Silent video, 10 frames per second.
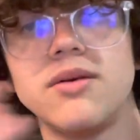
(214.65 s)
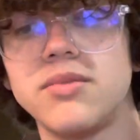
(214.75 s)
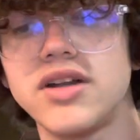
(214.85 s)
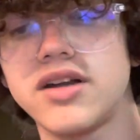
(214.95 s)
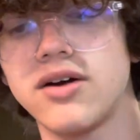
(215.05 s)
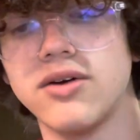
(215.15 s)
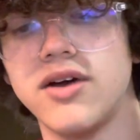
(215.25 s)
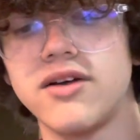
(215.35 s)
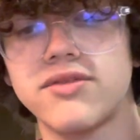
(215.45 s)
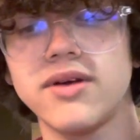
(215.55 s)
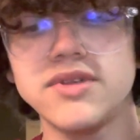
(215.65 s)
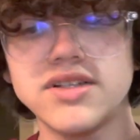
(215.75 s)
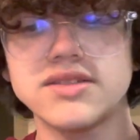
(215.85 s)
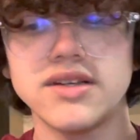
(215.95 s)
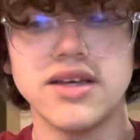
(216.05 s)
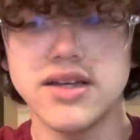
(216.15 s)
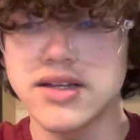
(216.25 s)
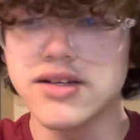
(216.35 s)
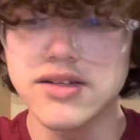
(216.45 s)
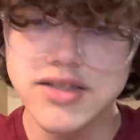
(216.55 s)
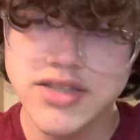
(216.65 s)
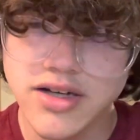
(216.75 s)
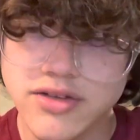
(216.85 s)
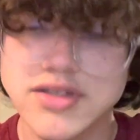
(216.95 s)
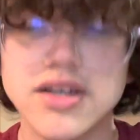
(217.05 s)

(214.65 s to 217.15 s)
But no, from this, it clearly shows